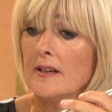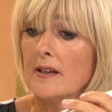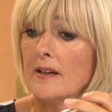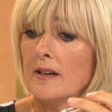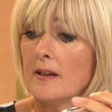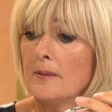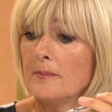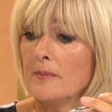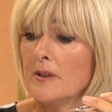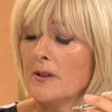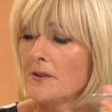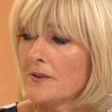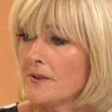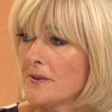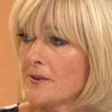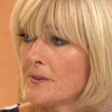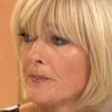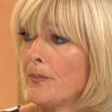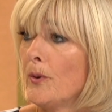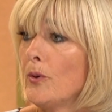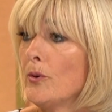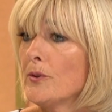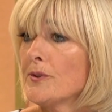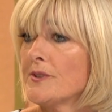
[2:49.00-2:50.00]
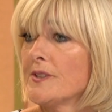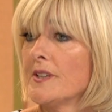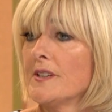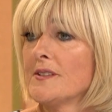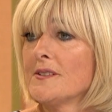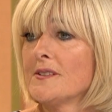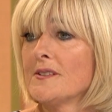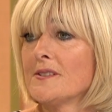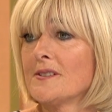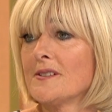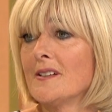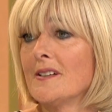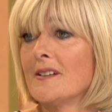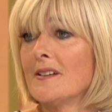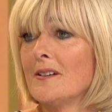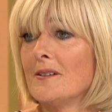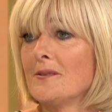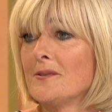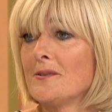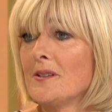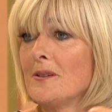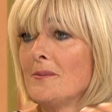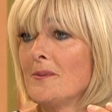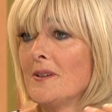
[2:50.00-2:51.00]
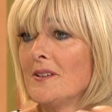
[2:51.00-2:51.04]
A lot of the sports centres they go to,